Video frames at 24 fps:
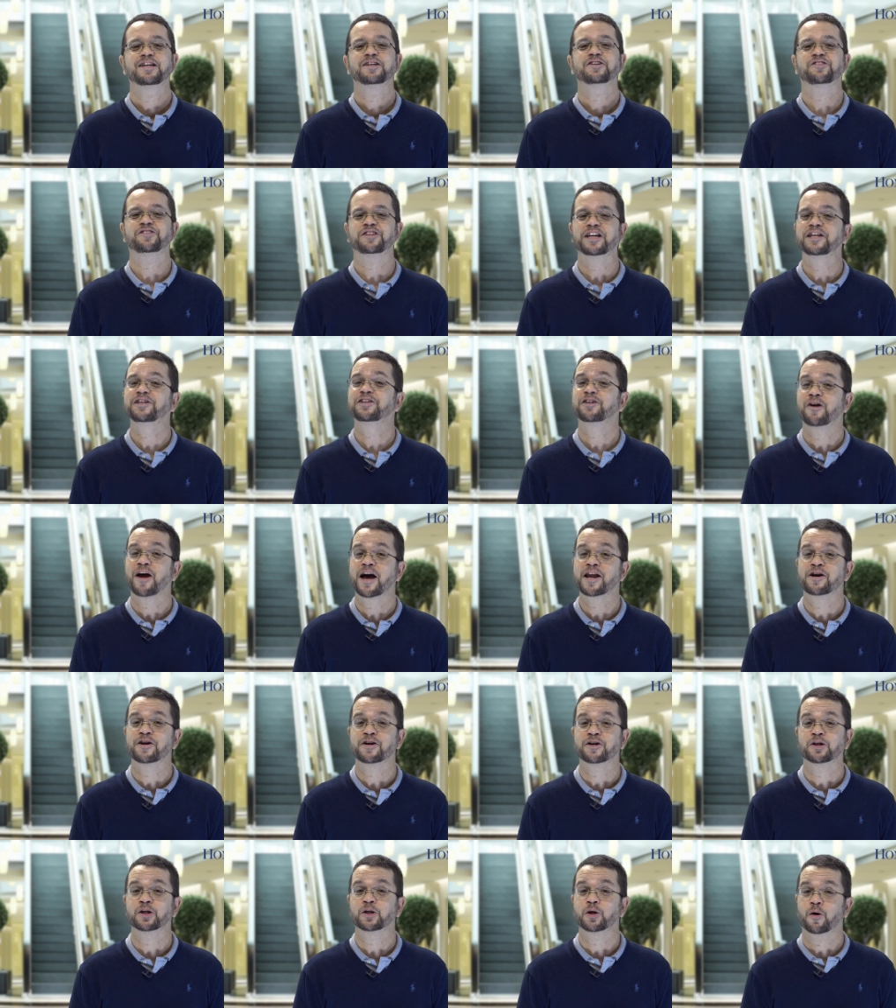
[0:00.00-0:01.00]
Senior
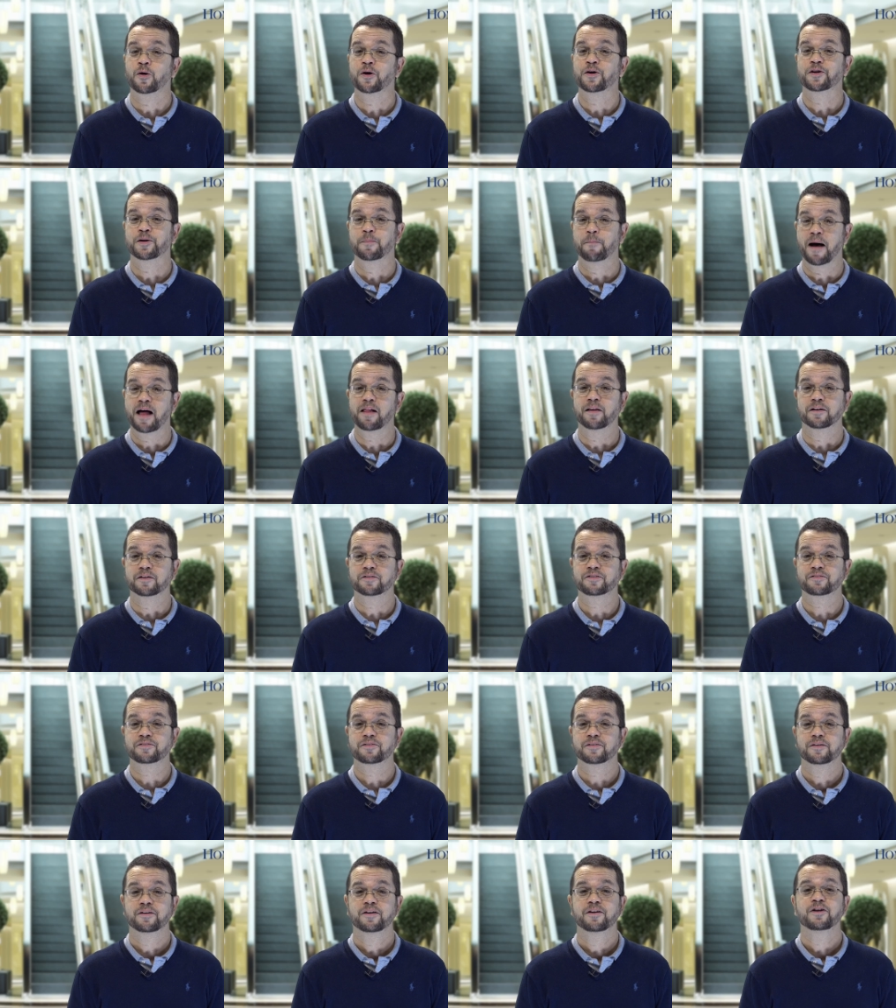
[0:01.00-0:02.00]
editor Lauren
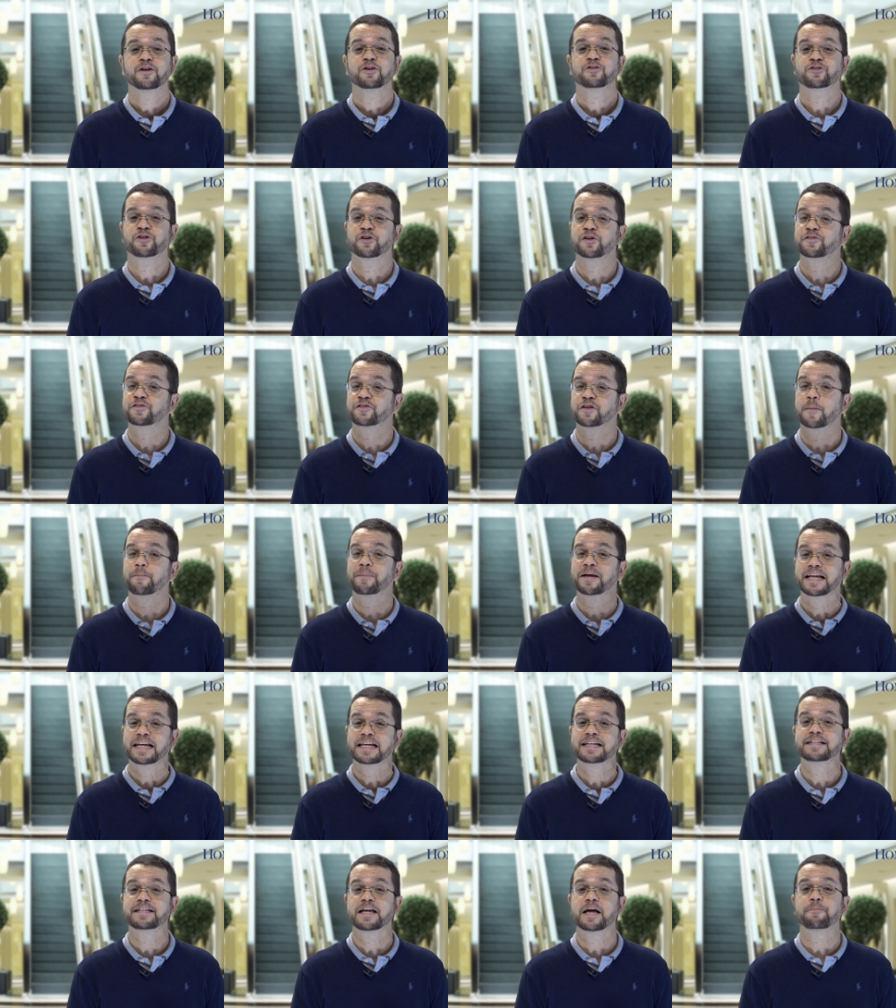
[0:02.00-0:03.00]
DeBellis serves up an
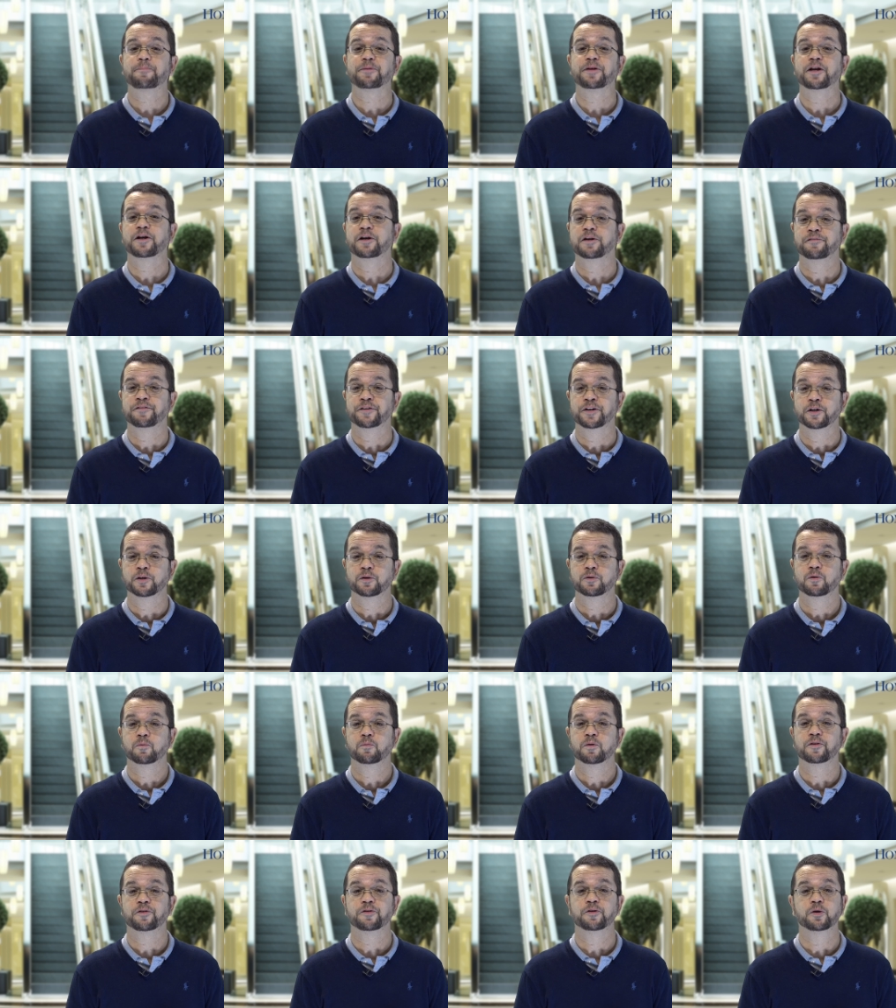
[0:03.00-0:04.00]
in-depth interview
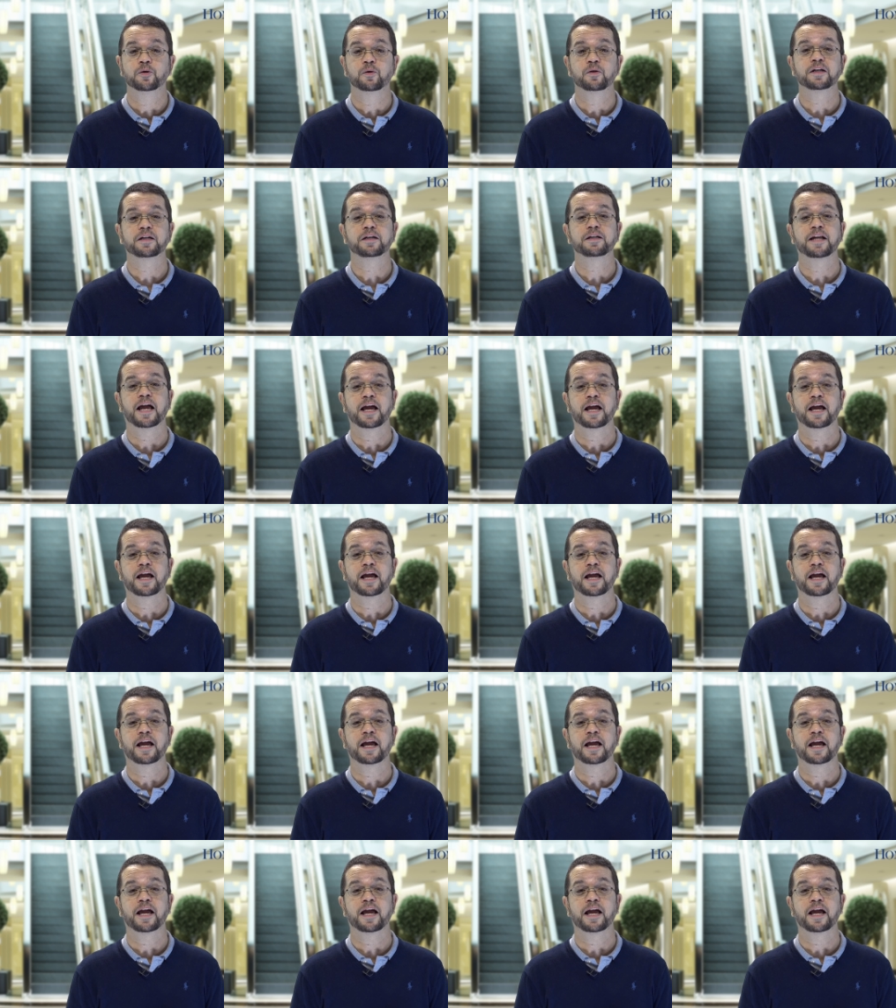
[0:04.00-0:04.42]
with newly